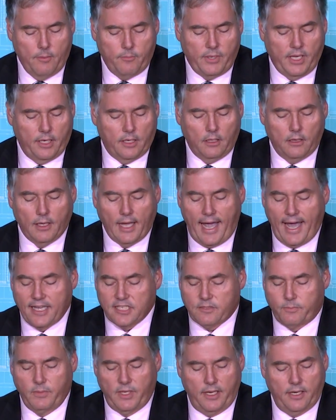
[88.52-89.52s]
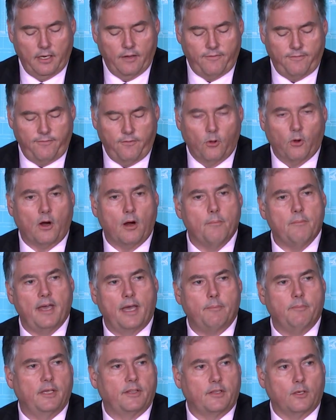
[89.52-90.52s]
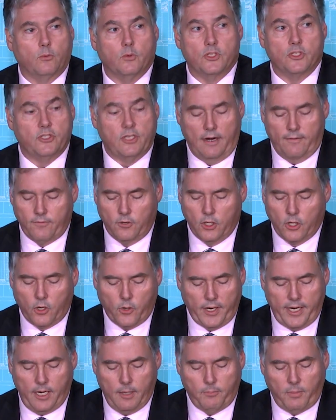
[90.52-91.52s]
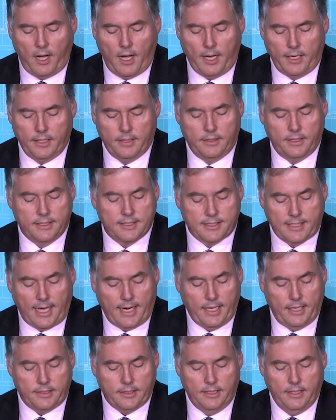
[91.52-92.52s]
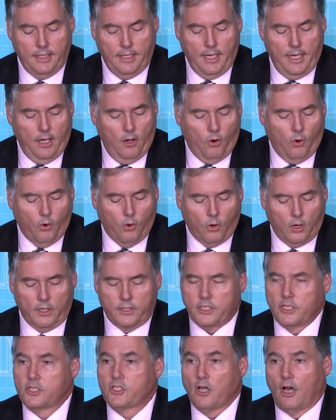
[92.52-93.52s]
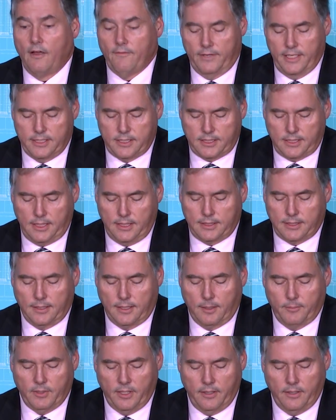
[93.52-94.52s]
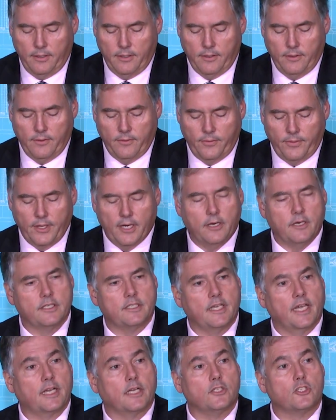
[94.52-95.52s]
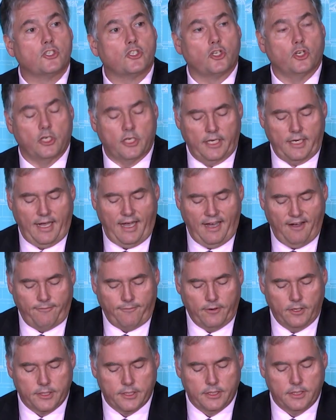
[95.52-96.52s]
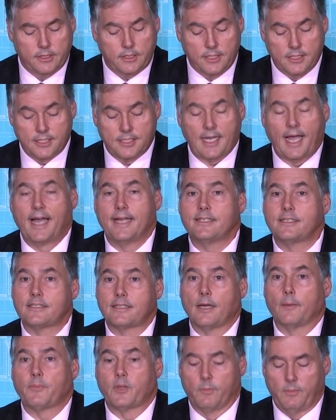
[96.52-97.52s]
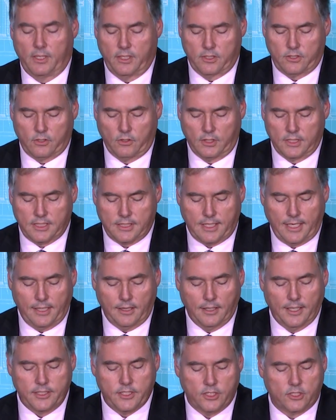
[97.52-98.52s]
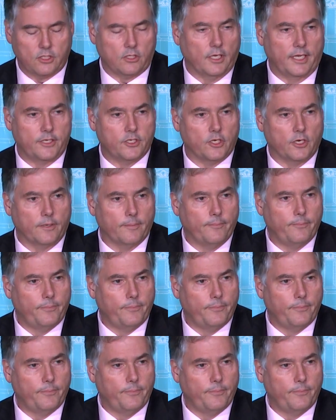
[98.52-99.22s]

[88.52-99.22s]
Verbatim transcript: be it a last minute floor amendment that was never agreed upon in the Senate or dissolving CTIB, there is a concerted effort to sidestep the Minnesota state legislature.